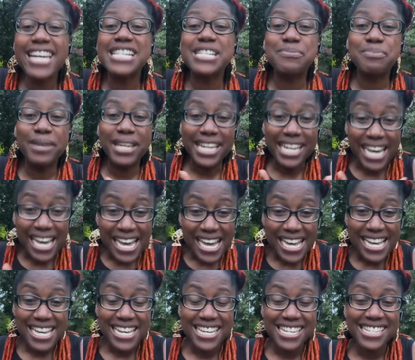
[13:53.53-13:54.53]
is
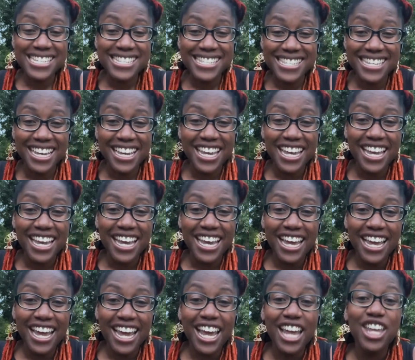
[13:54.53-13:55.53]
because
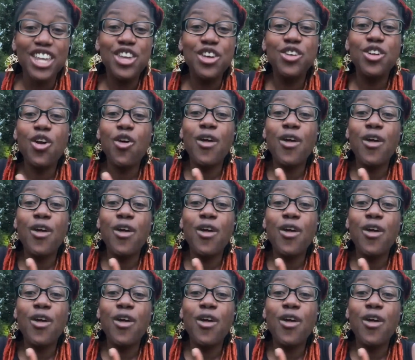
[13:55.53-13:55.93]
you